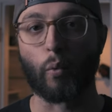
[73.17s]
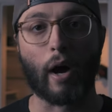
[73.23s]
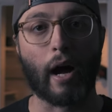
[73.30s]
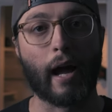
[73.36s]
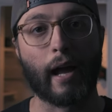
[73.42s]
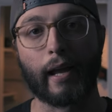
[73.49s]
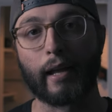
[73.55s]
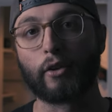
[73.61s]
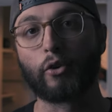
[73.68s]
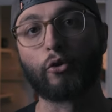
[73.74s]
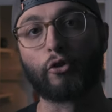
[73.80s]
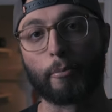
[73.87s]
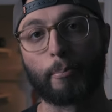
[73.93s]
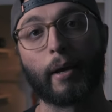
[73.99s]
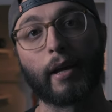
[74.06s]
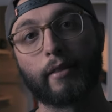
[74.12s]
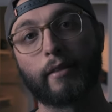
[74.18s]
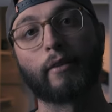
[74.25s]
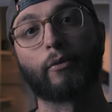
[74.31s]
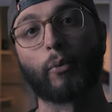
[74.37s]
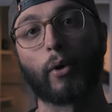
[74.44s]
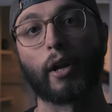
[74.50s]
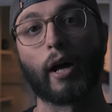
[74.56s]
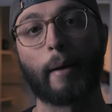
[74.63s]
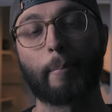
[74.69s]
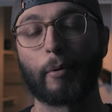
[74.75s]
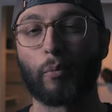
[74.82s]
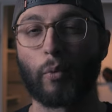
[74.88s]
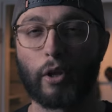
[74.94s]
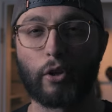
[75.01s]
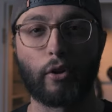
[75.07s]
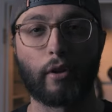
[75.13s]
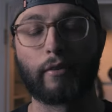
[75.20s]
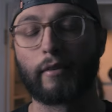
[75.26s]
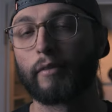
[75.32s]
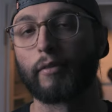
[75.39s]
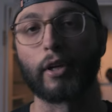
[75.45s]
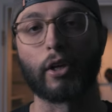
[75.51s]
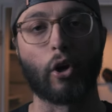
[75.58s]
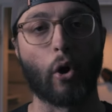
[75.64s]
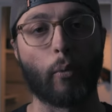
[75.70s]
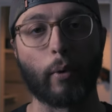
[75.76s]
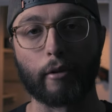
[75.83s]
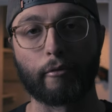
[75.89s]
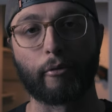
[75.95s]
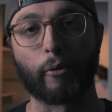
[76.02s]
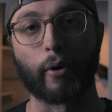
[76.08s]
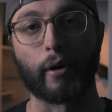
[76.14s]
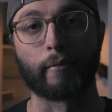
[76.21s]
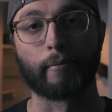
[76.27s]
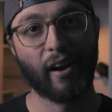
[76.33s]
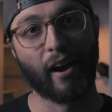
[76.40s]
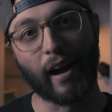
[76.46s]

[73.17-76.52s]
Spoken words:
why you should pick this one up and what it's even going for.